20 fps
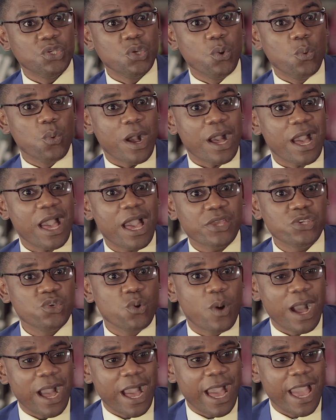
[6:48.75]
you
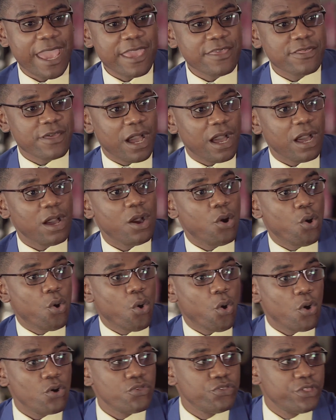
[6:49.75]
are either
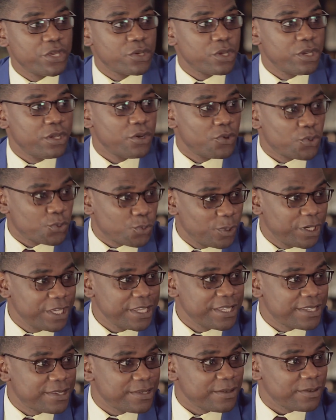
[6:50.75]
on the
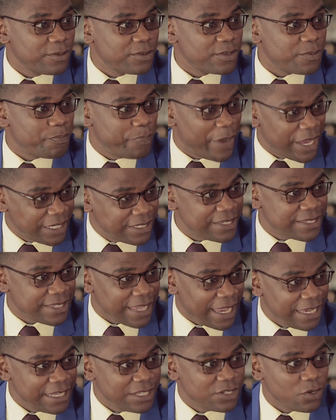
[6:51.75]
ruling party
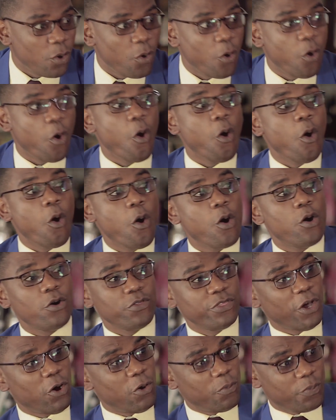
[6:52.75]
side
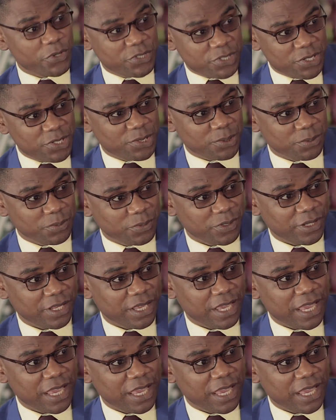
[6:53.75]
or on the opposition.